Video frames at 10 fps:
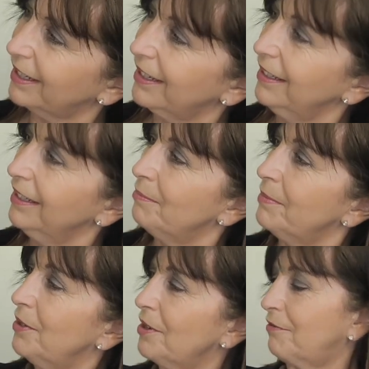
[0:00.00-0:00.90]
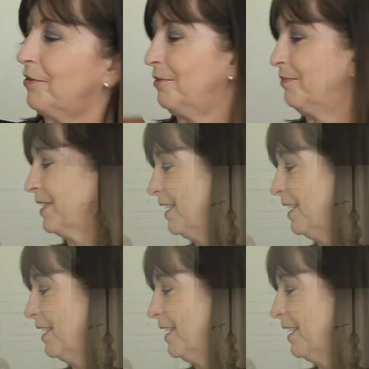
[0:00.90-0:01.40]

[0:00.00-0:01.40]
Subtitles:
there. Beautiful.